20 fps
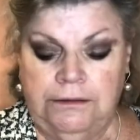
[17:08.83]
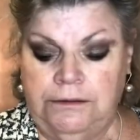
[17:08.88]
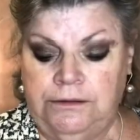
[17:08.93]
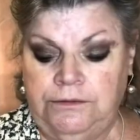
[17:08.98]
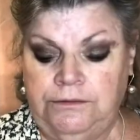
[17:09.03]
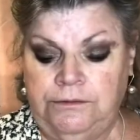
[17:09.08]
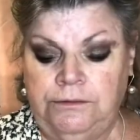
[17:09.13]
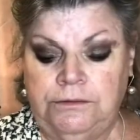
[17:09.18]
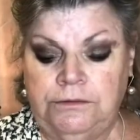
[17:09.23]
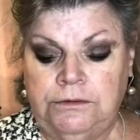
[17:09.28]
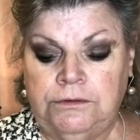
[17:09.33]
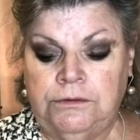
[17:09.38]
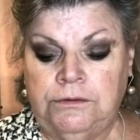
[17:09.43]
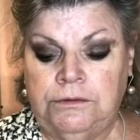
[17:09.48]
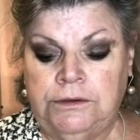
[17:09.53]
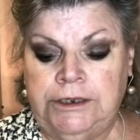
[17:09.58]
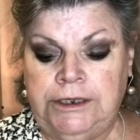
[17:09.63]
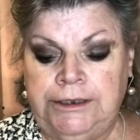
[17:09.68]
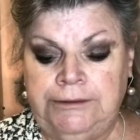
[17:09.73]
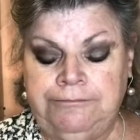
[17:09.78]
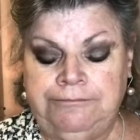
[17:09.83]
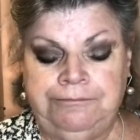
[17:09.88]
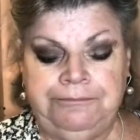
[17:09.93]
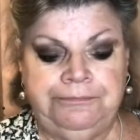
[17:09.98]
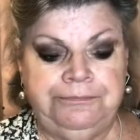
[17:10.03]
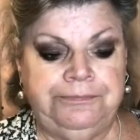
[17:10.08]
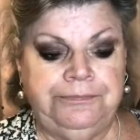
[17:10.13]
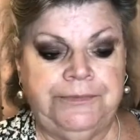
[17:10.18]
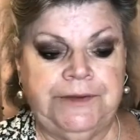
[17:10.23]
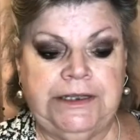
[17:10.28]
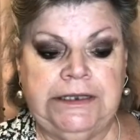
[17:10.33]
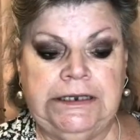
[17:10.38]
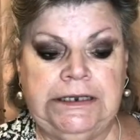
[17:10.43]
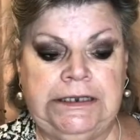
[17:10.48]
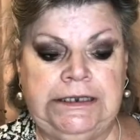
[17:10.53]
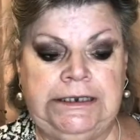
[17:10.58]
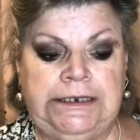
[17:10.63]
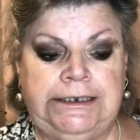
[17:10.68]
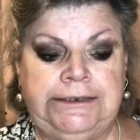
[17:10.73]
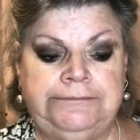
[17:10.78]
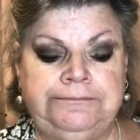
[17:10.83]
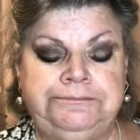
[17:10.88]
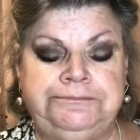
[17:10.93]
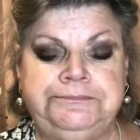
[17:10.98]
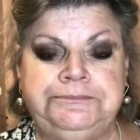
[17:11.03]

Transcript: I do all the cooking, the cleaning,